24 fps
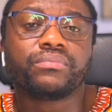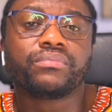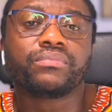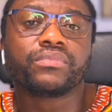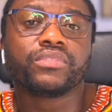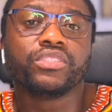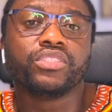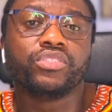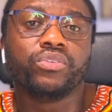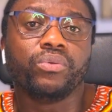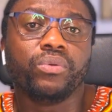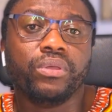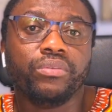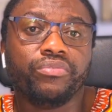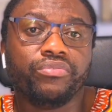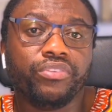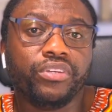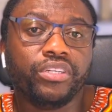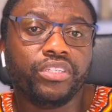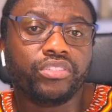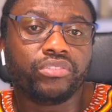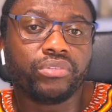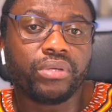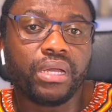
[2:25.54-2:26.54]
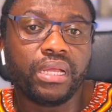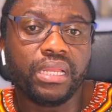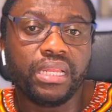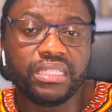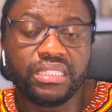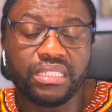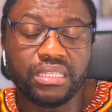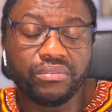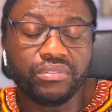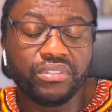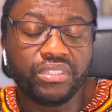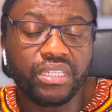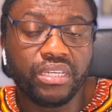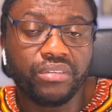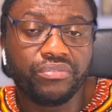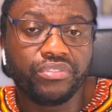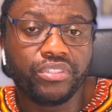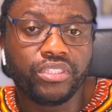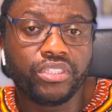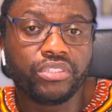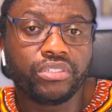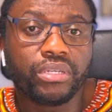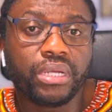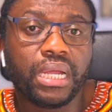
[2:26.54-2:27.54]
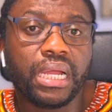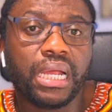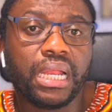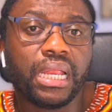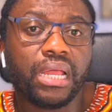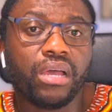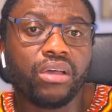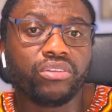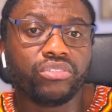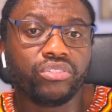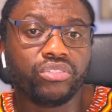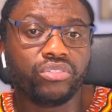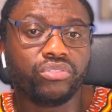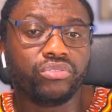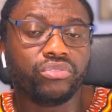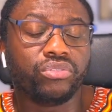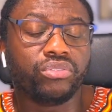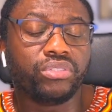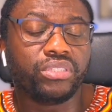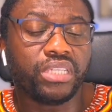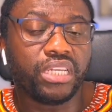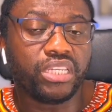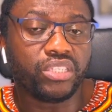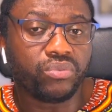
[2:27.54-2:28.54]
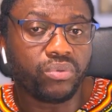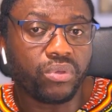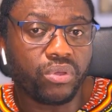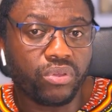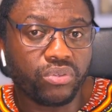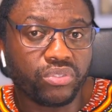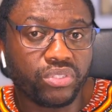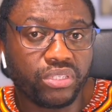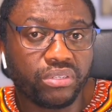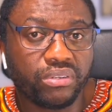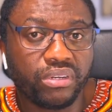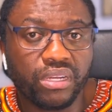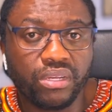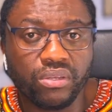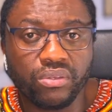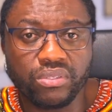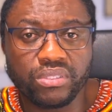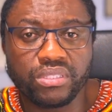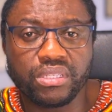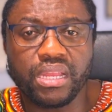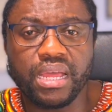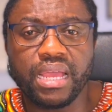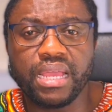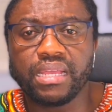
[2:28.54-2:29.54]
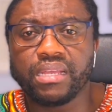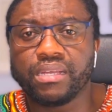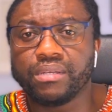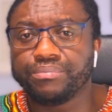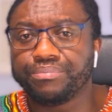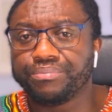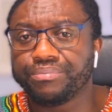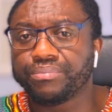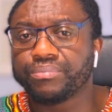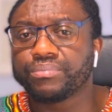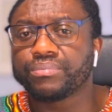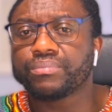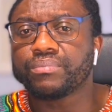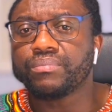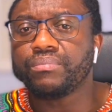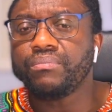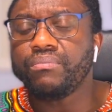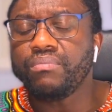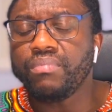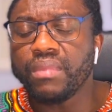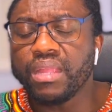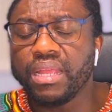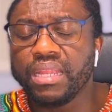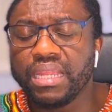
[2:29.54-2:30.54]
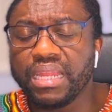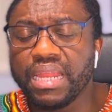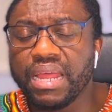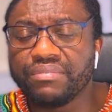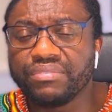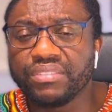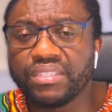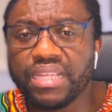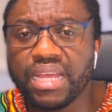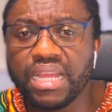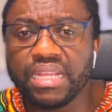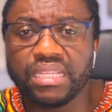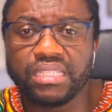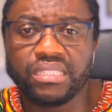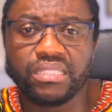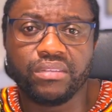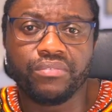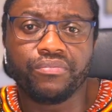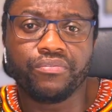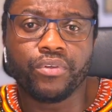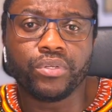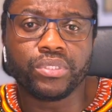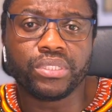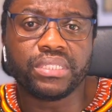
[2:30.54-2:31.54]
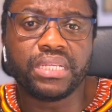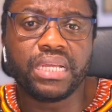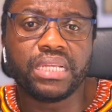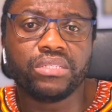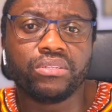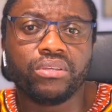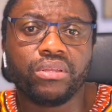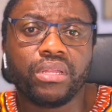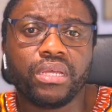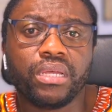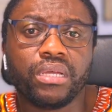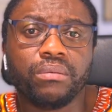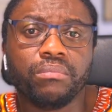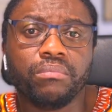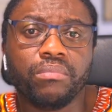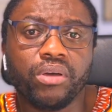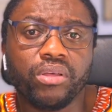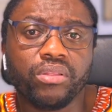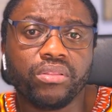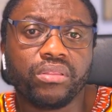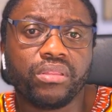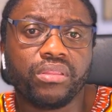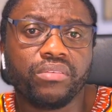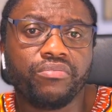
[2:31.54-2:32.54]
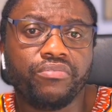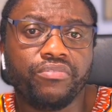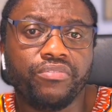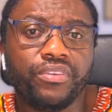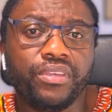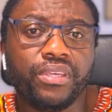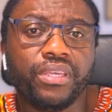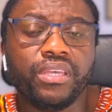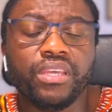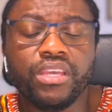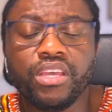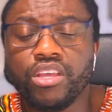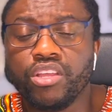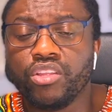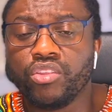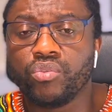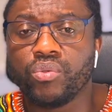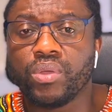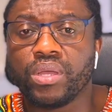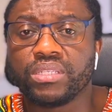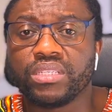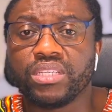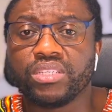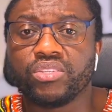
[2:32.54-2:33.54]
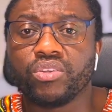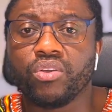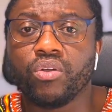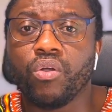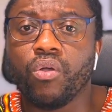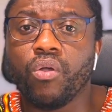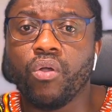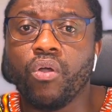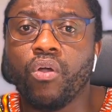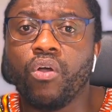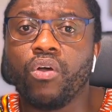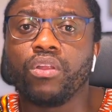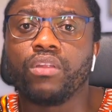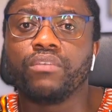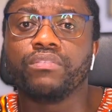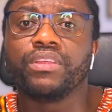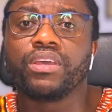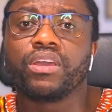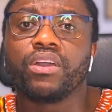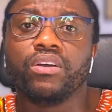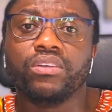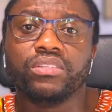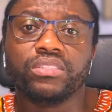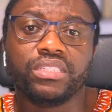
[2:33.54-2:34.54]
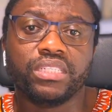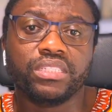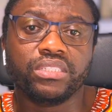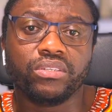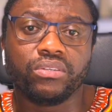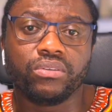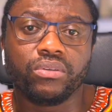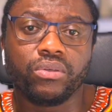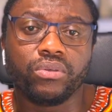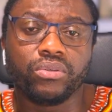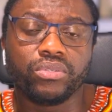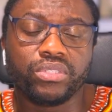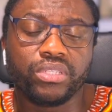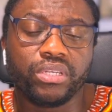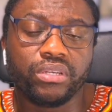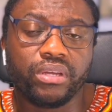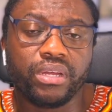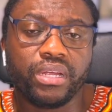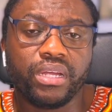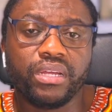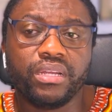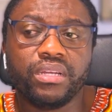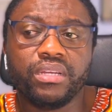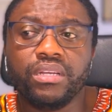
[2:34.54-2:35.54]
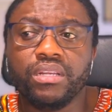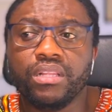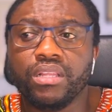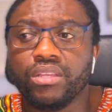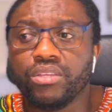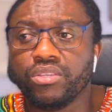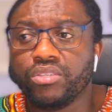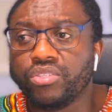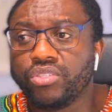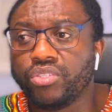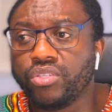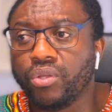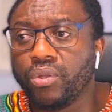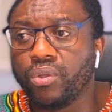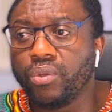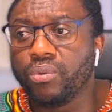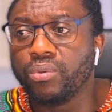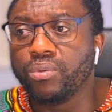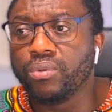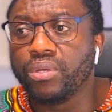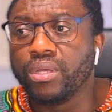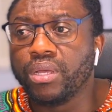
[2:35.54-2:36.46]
So a free trial, a 7-day free trial allows you to test what Coursera looks like. And then after that, it's a $49 a month fee to access all of the content on Coursera. So